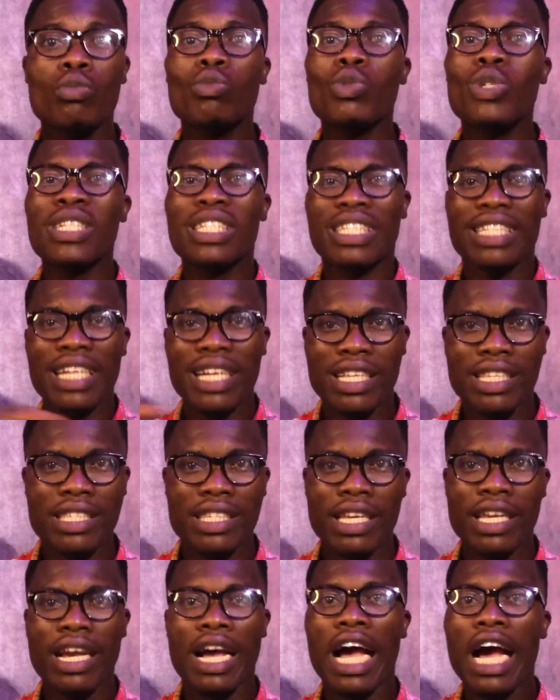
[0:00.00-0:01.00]
won't
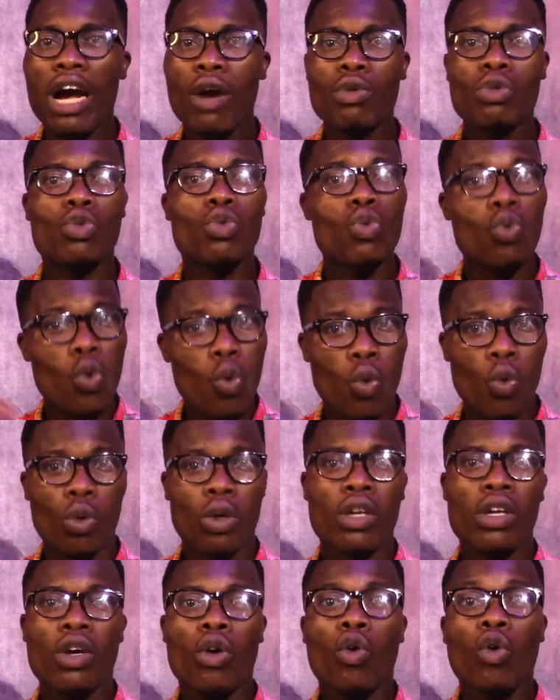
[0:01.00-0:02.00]
say how to go.
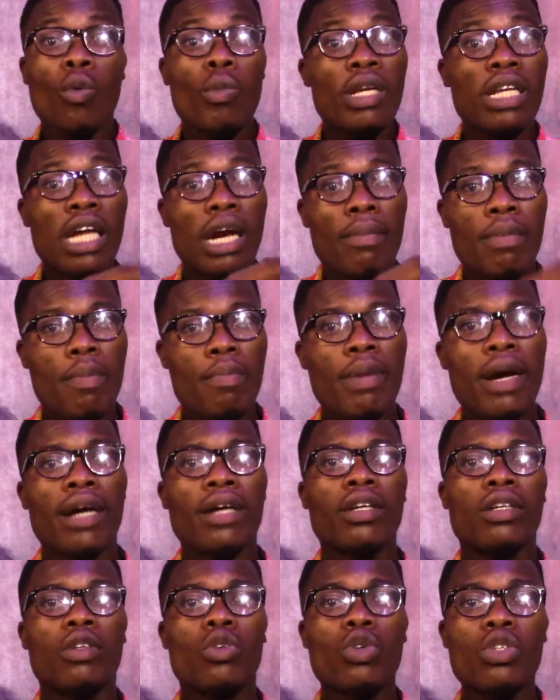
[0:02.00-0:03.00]
Omi na beba
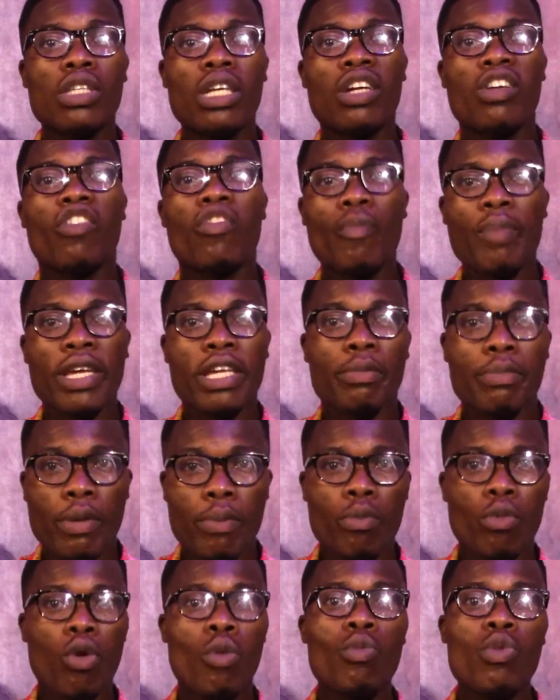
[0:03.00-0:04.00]
those kind of big
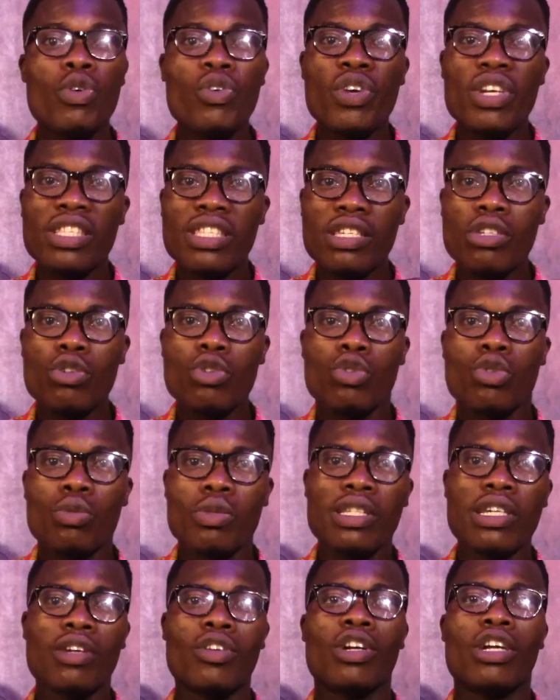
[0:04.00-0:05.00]
people who create a YouTube
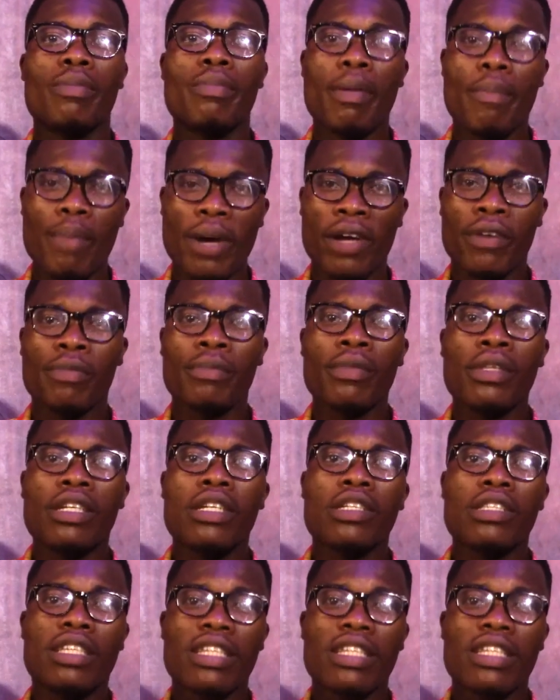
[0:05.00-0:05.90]
channel on a beba. It's